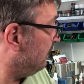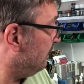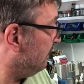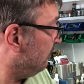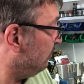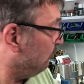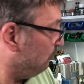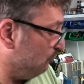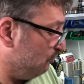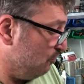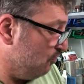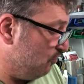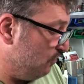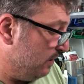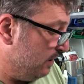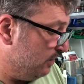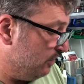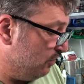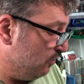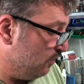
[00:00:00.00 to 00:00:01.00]

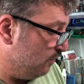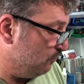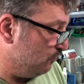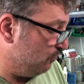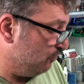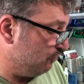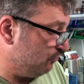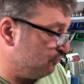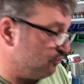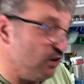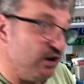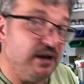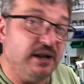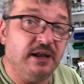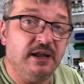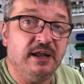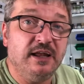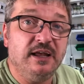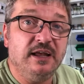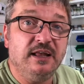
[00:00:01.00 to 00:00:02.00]
story that I'm
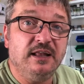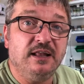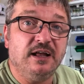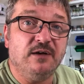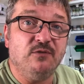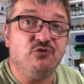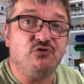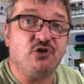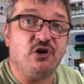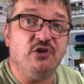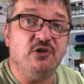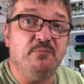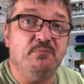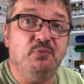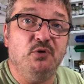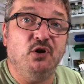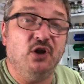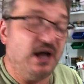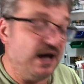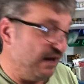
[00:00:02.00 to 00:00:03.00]
trying to
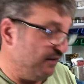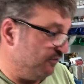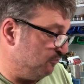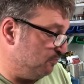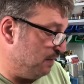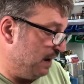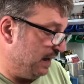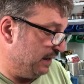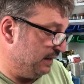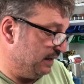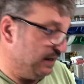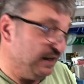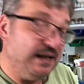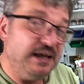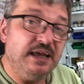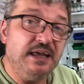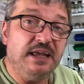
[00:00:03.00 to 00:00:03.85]
pull out of Paddy.